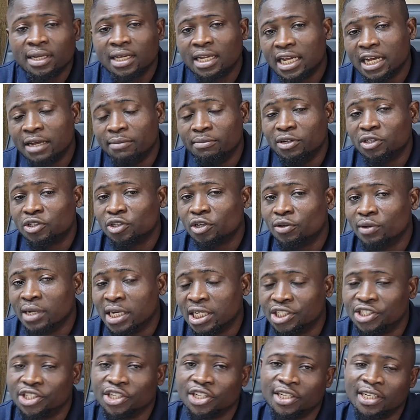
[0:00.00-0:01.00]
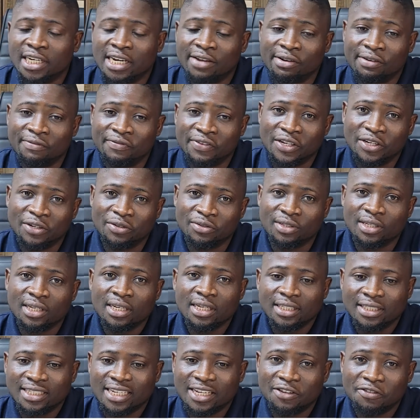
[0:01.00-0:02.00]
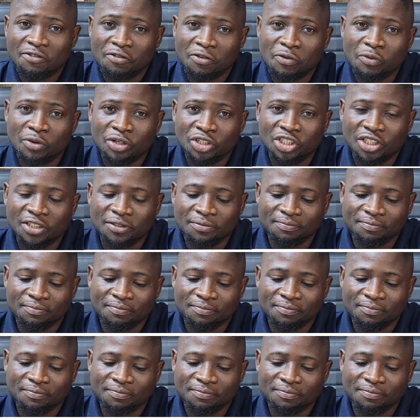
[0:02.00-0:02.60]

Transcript: and make sure you are sharing our videos thank you for watching